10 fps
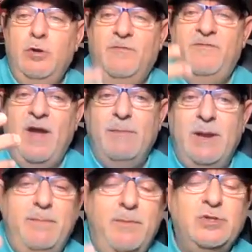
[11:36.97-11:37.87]
your
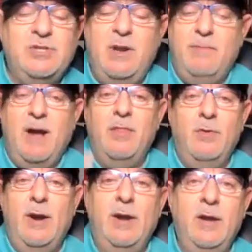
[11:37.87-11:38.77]
family person, and by
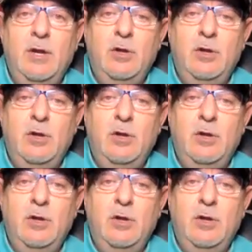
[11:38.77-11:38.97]
the way,